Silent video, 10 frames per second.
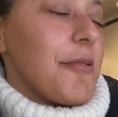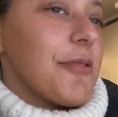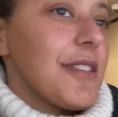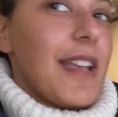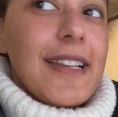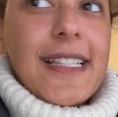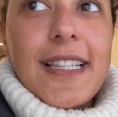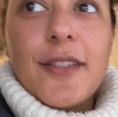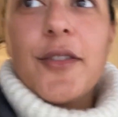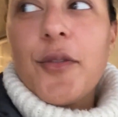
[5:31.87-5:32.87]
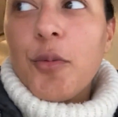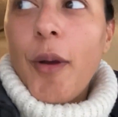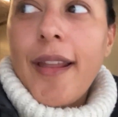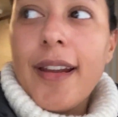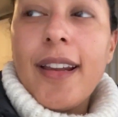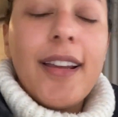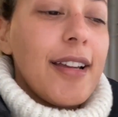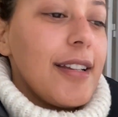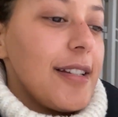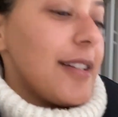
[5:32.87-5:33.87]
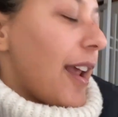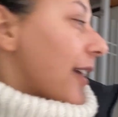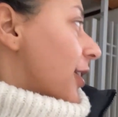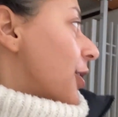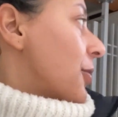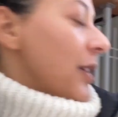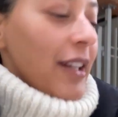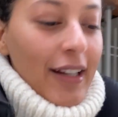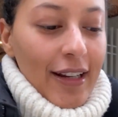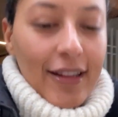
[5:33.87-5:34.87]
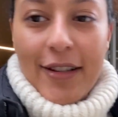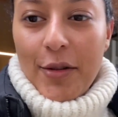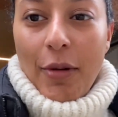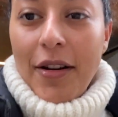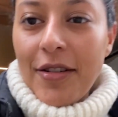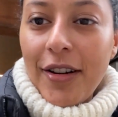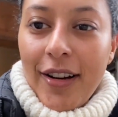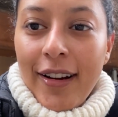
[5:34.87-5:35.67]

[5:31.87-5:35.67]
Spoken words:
It's nice and sweaty. Like, you need it in this winter.